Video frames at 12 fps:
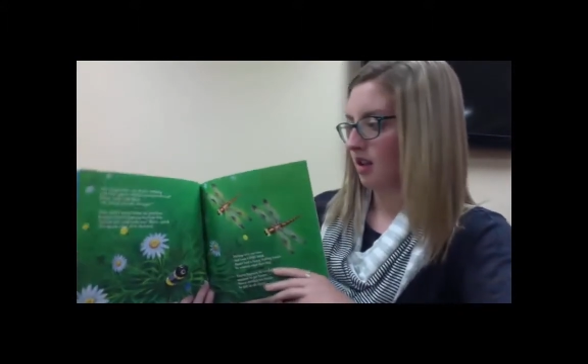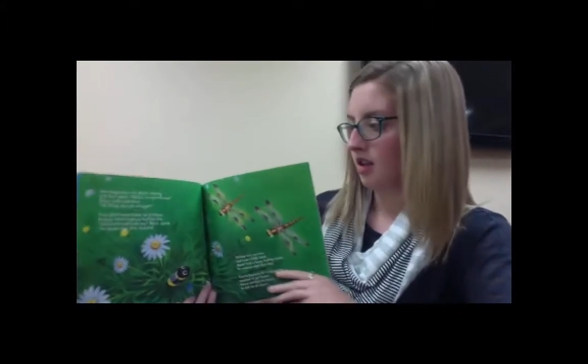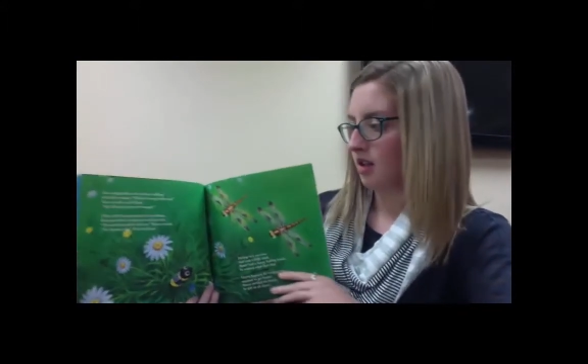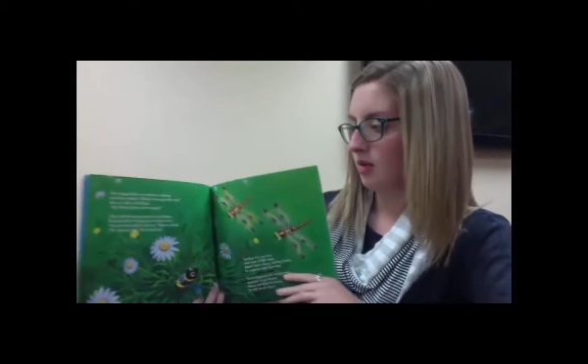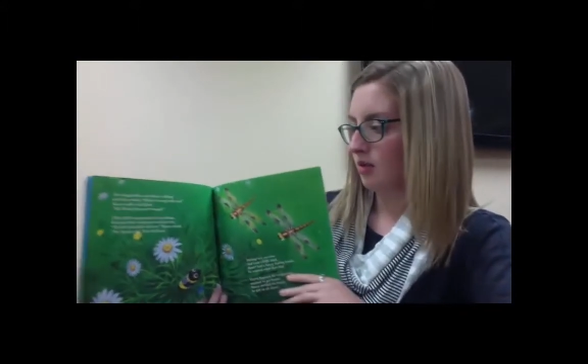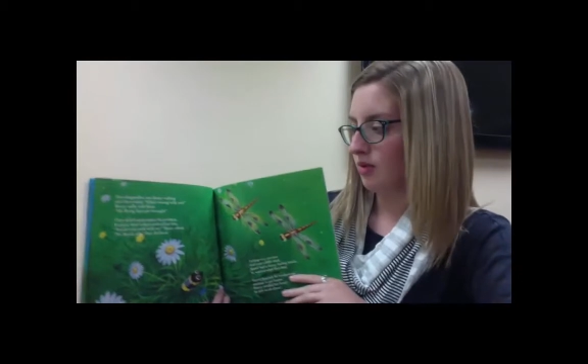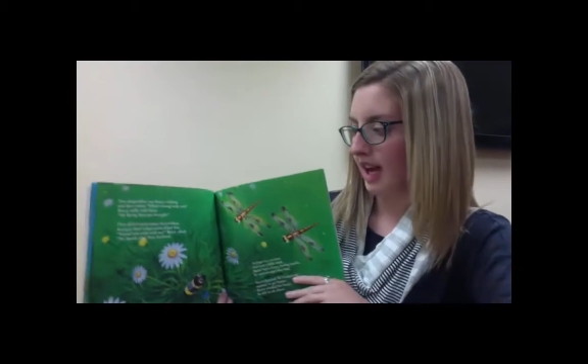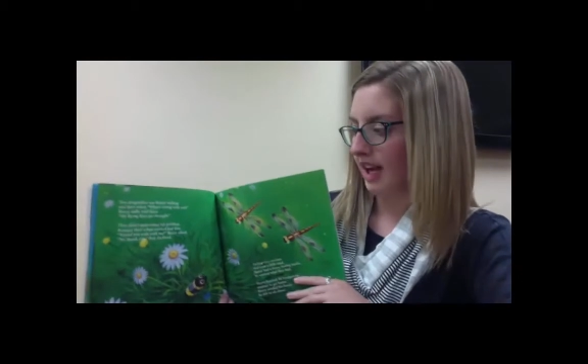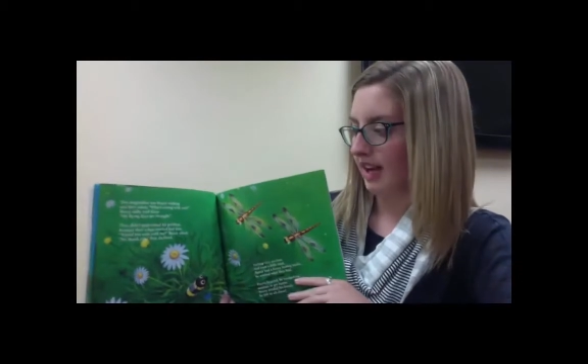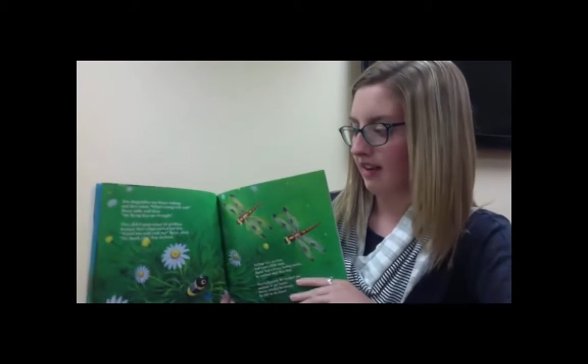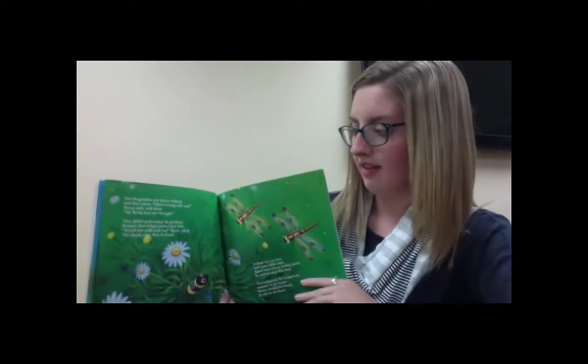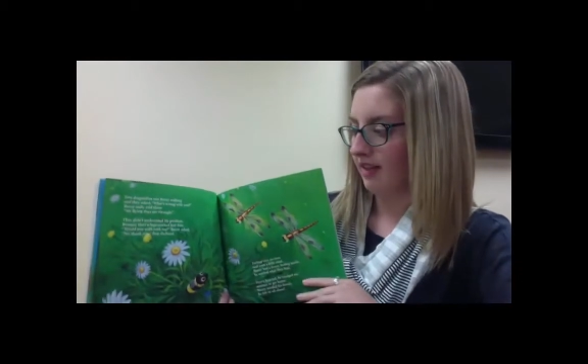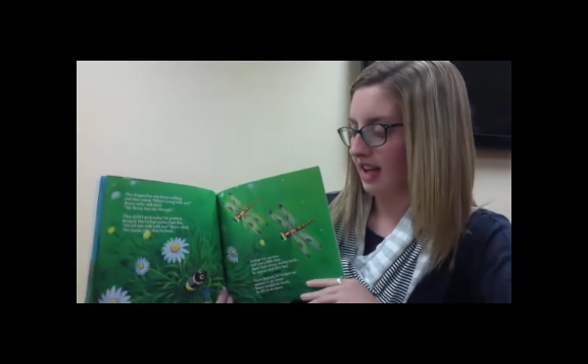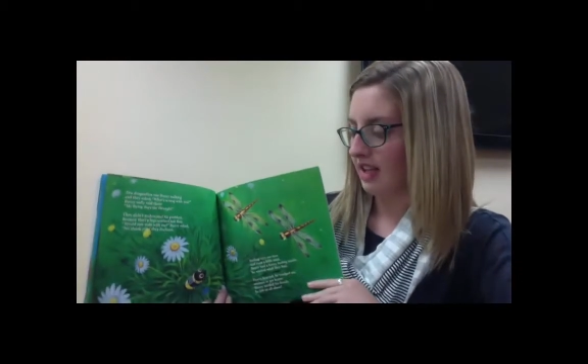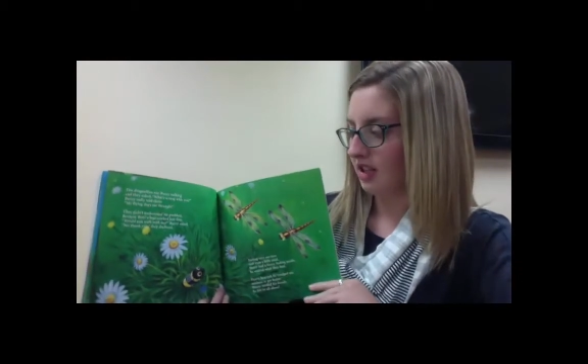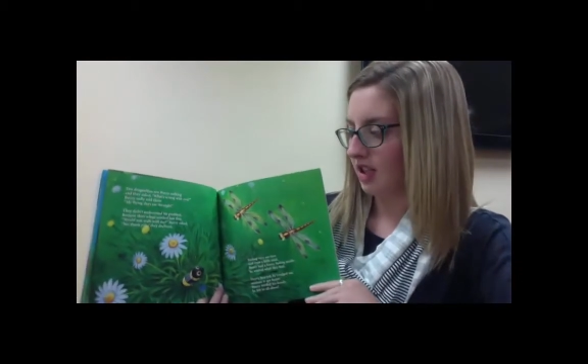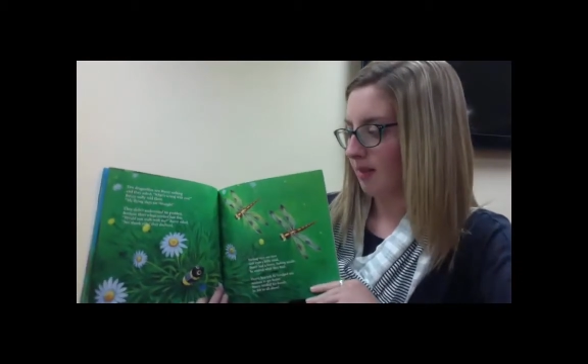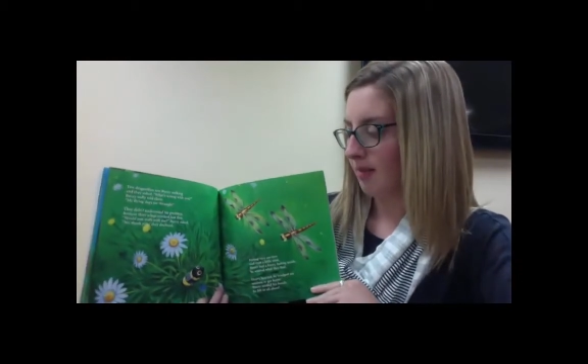Two
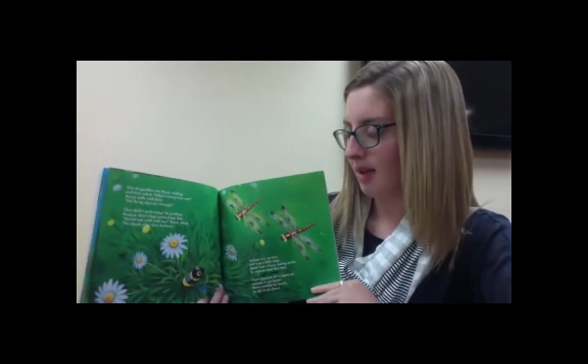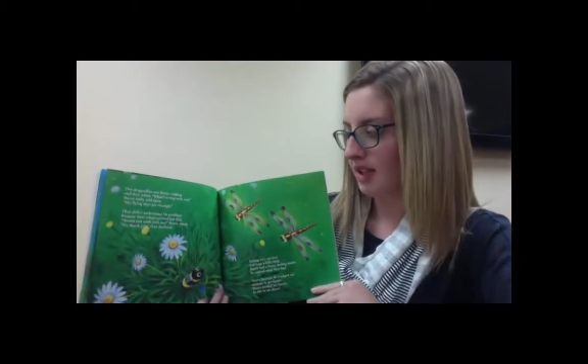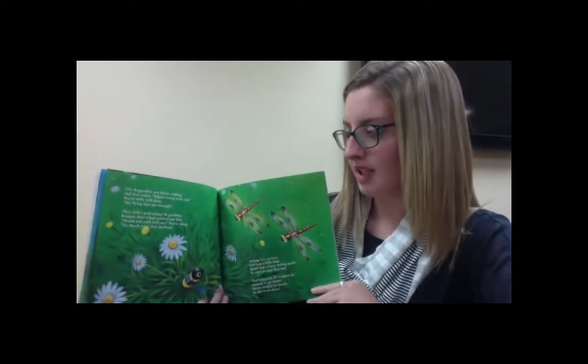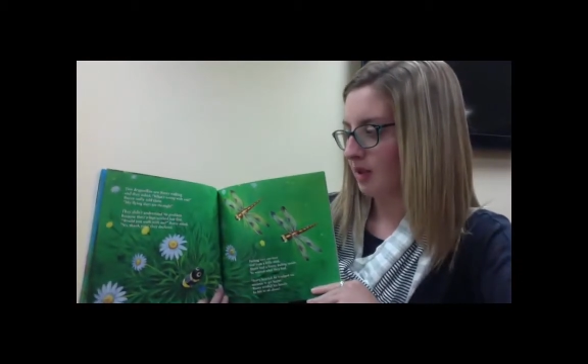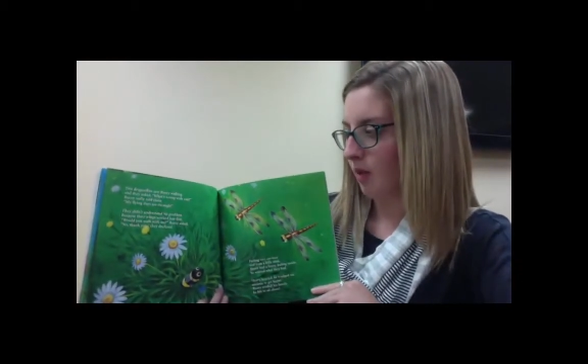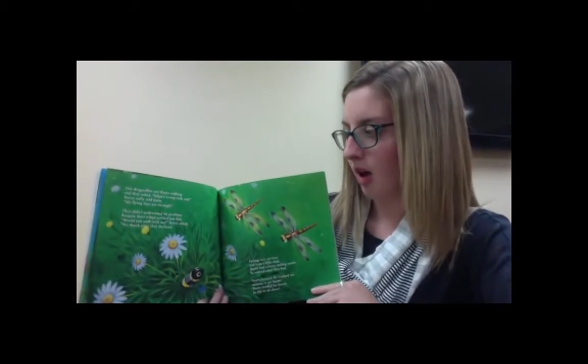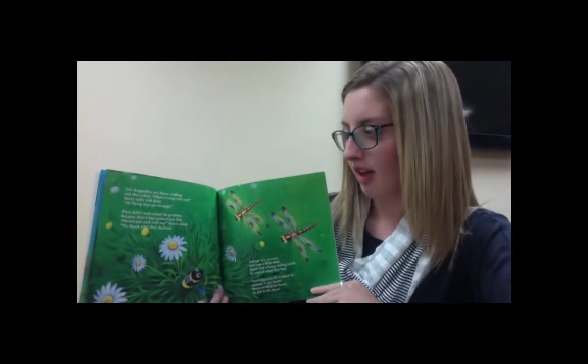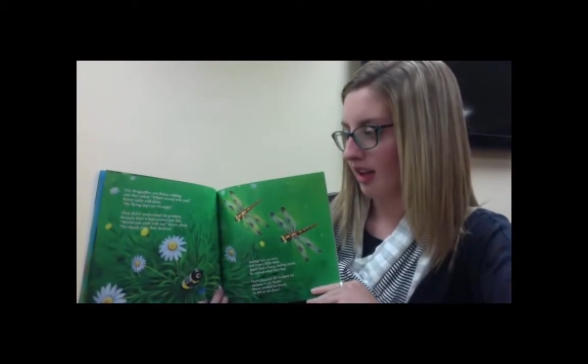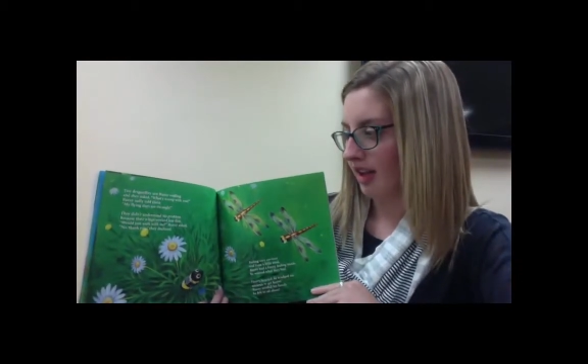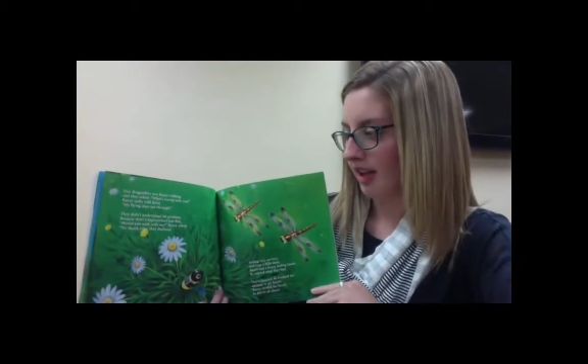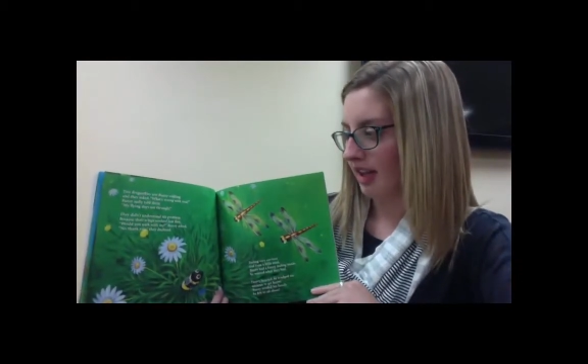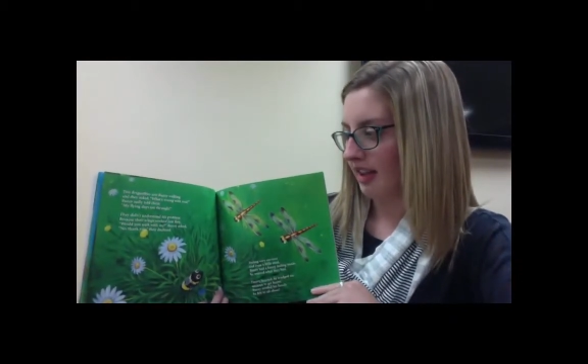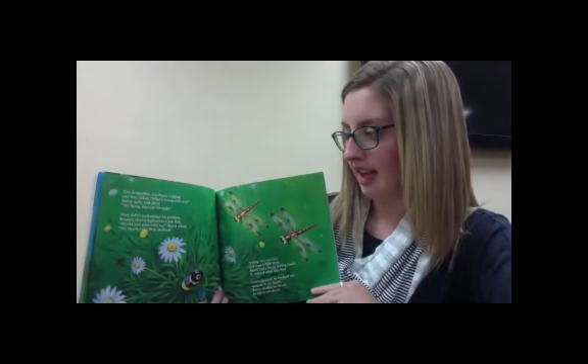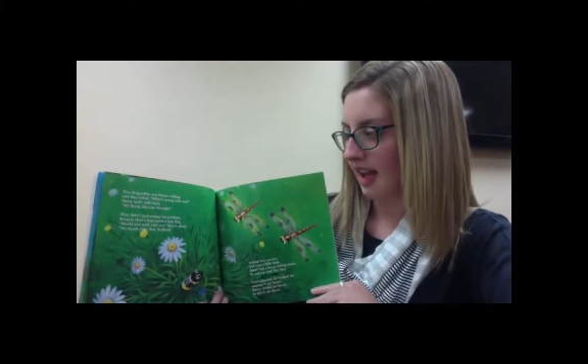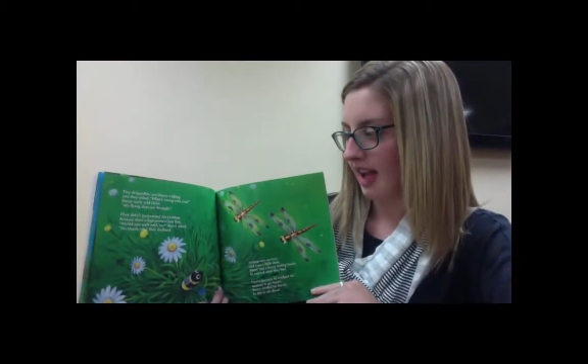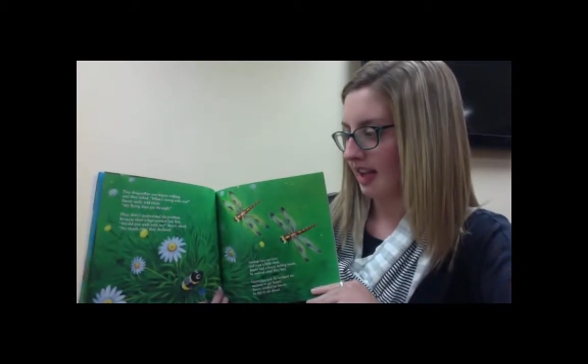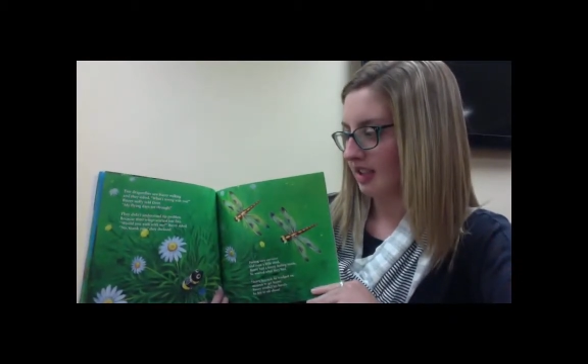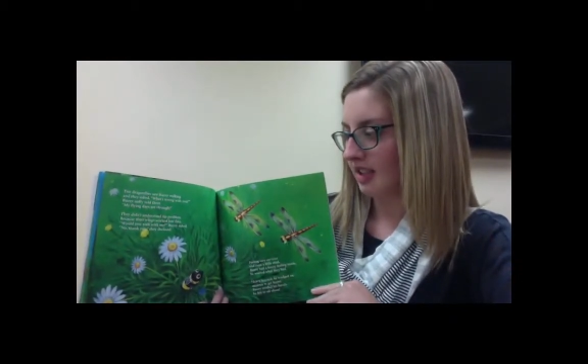dragonflies saw Buzzy walking, and they
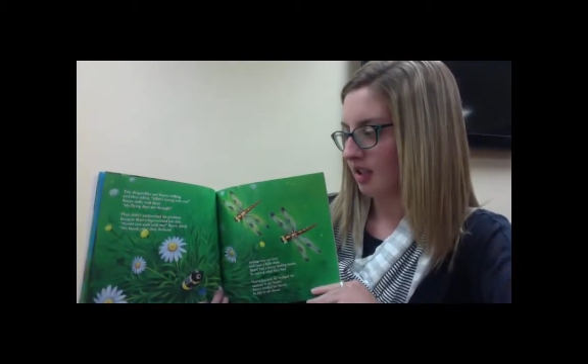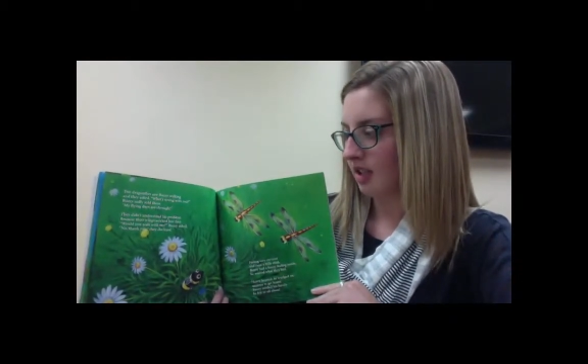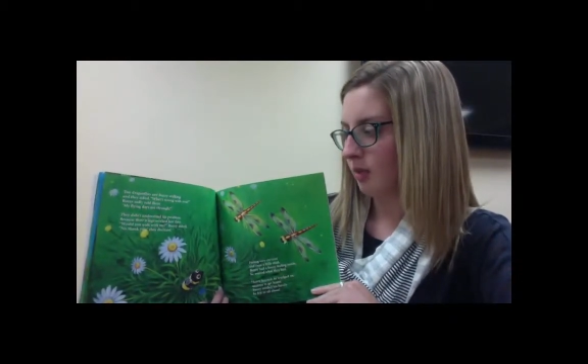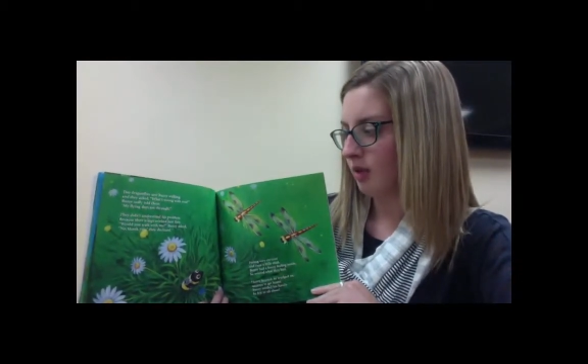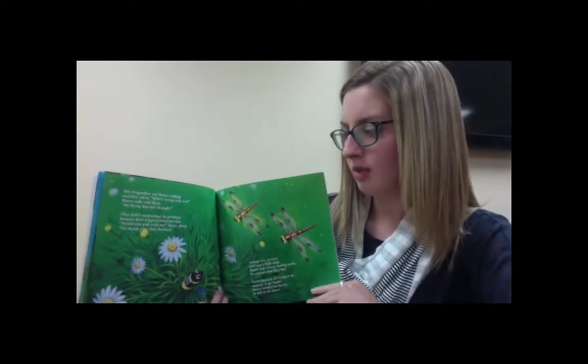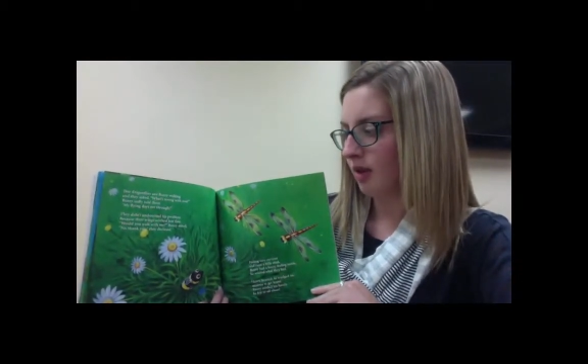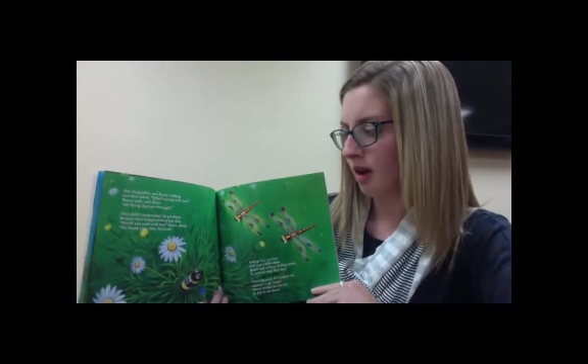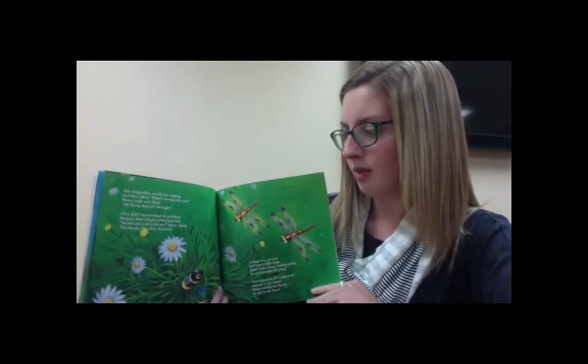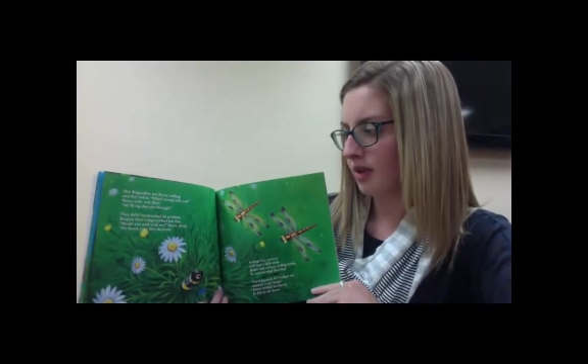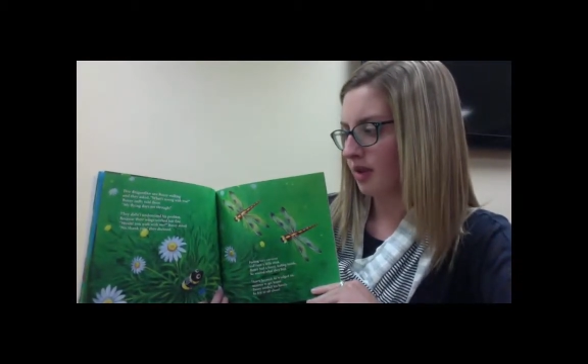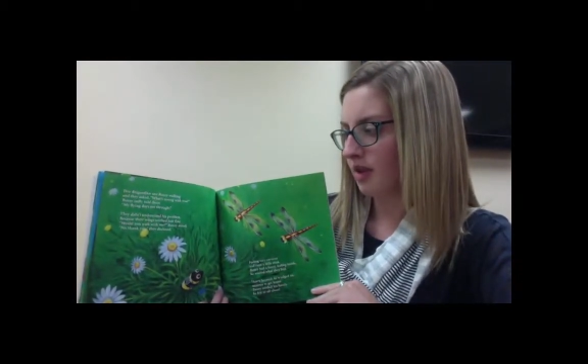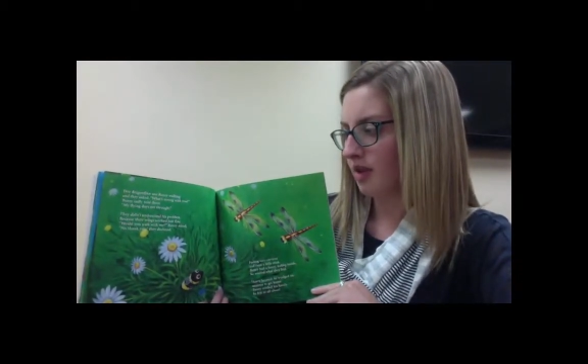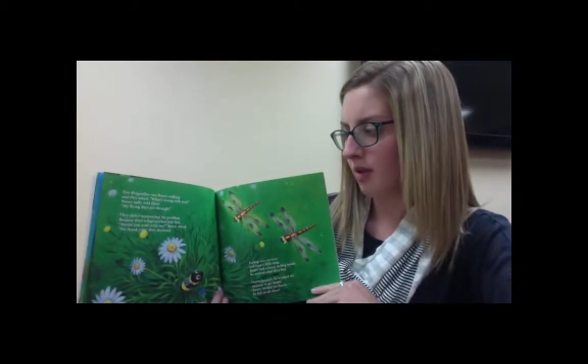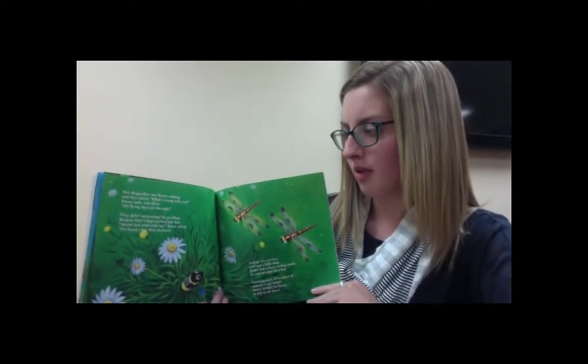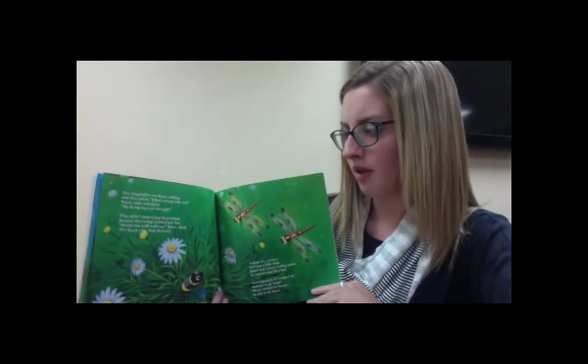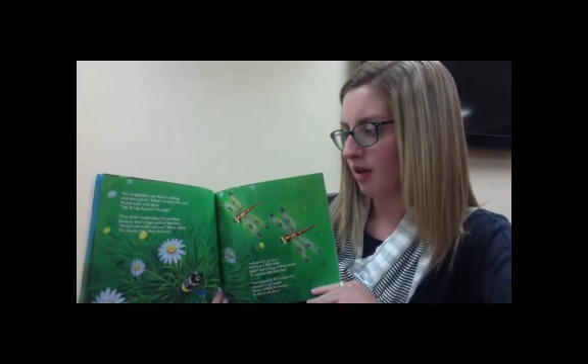asked, what's wrong with you?